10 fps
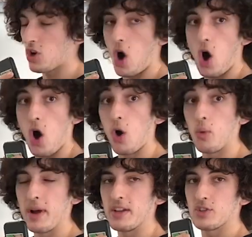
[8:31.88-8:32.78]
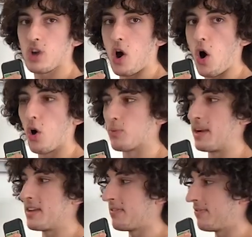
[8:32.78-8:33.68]
always
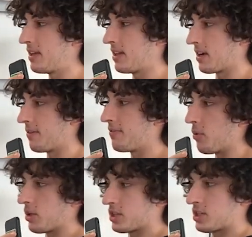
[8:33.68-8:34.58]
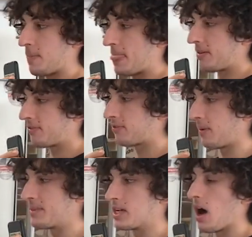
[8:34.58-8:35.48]
already feeling a force
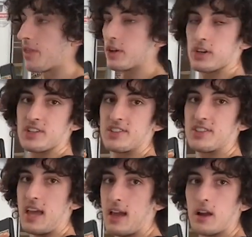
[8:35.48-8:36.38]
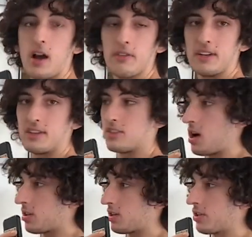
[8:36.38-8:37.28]
from the other set of
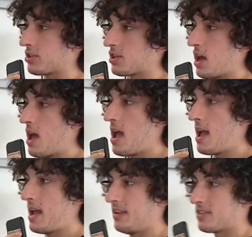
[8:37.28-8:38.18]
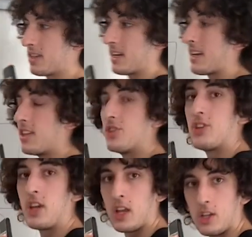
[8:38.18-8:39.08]
inductors, and it's going to
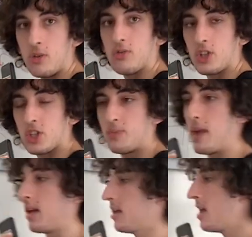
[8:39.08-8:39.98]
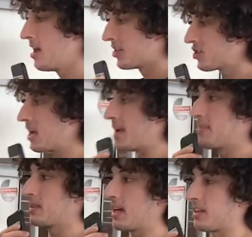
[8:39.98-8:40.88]
continue to spin. Same
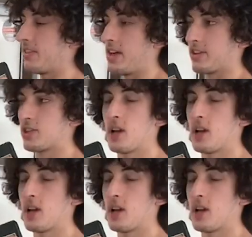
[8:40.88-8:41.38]
like this.